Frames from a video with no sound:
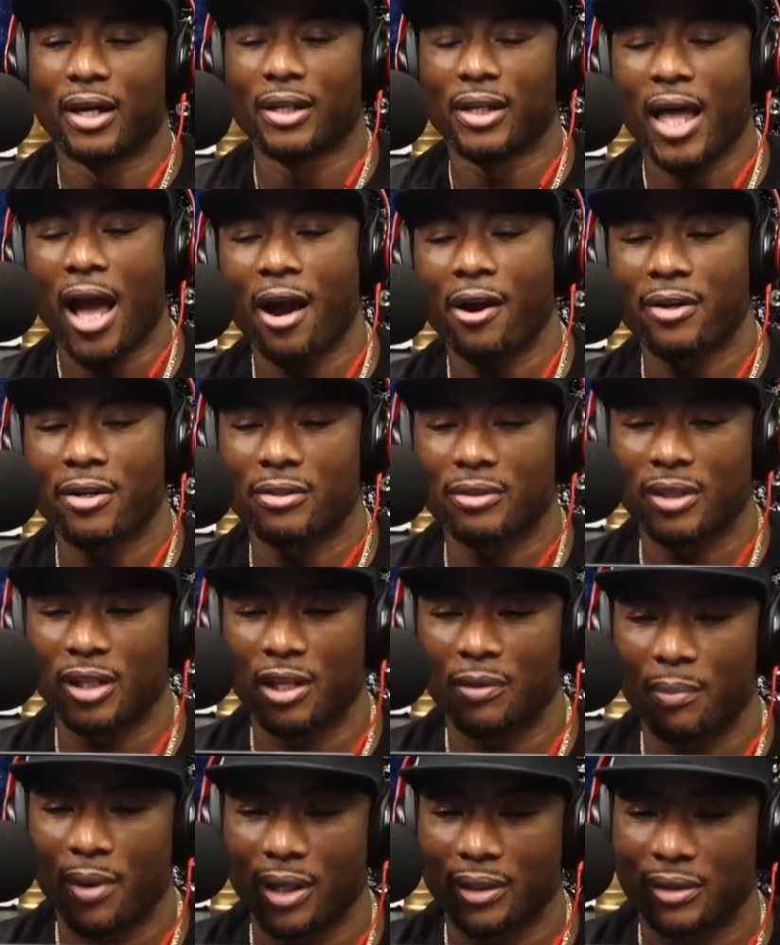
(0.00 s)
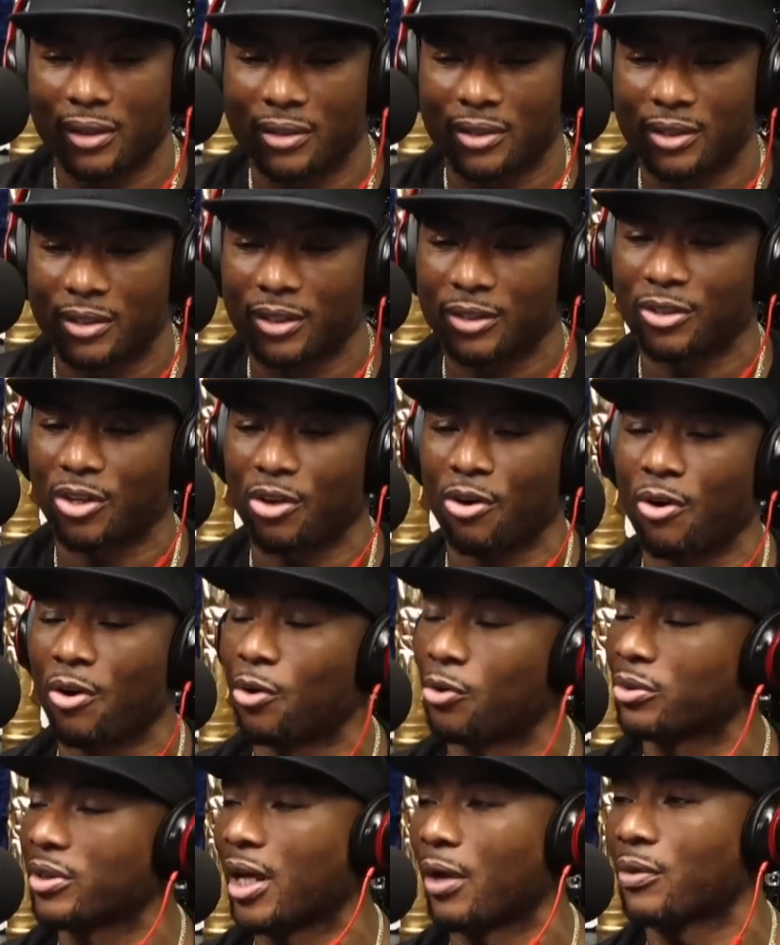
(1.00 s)
the, hilarious thing about this is his
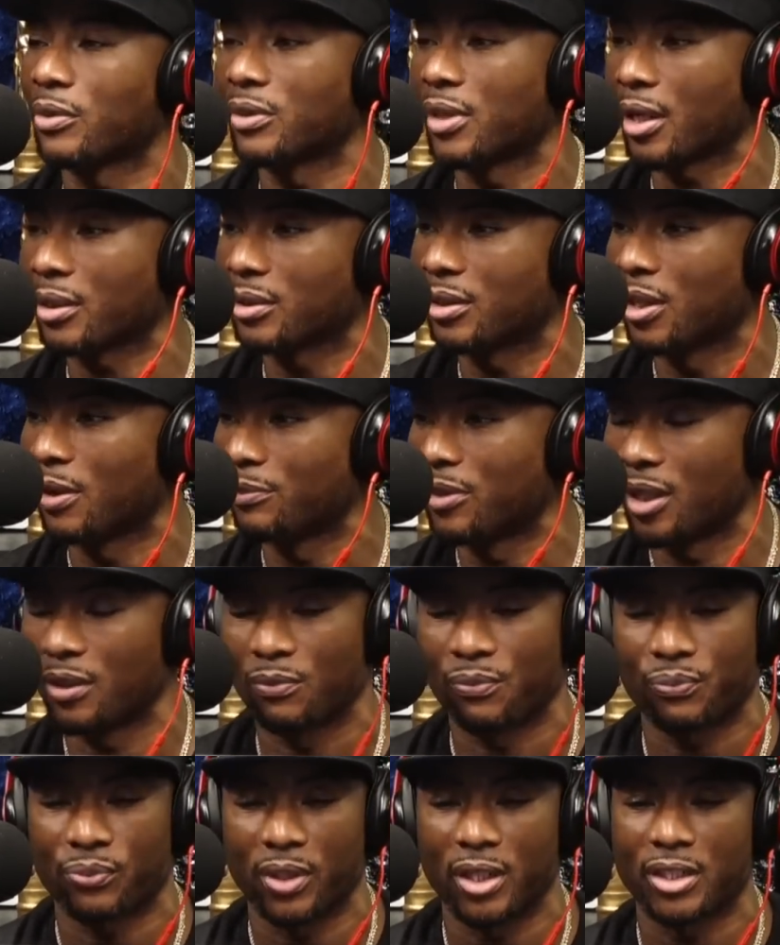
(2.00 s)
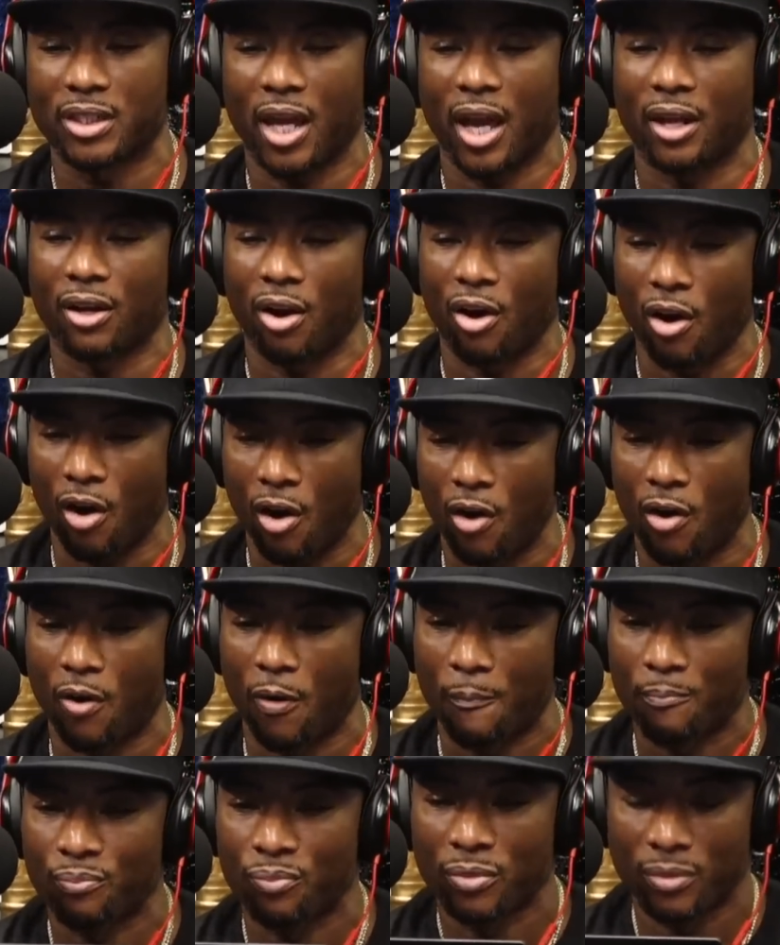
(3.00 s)
co-host that was next to him didn't flinch at all.
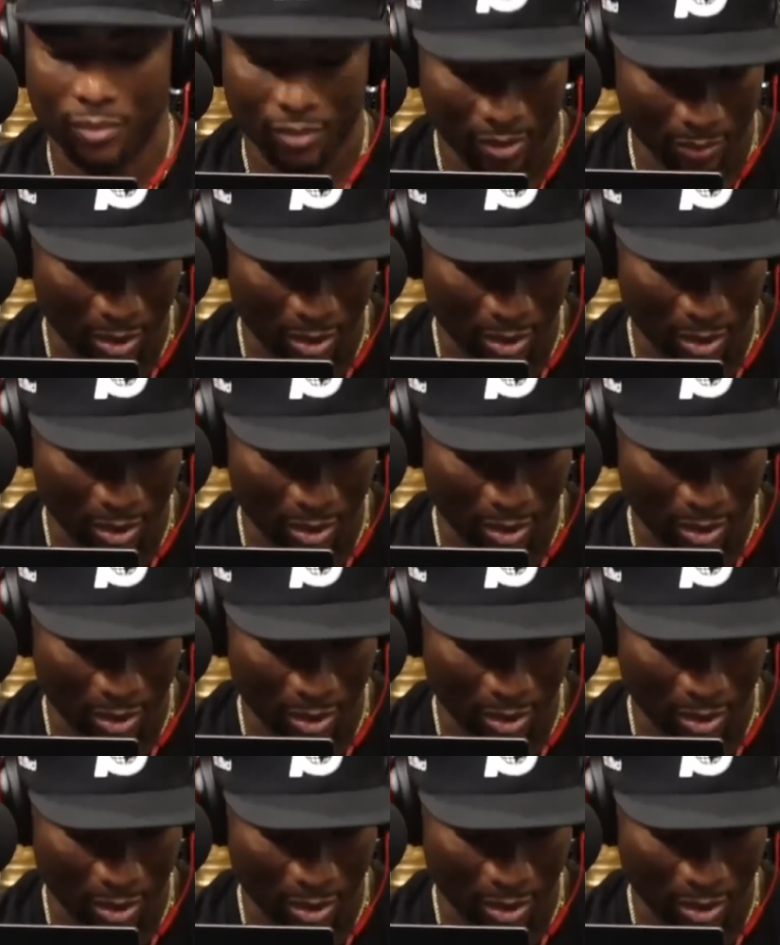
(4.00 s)
Nope.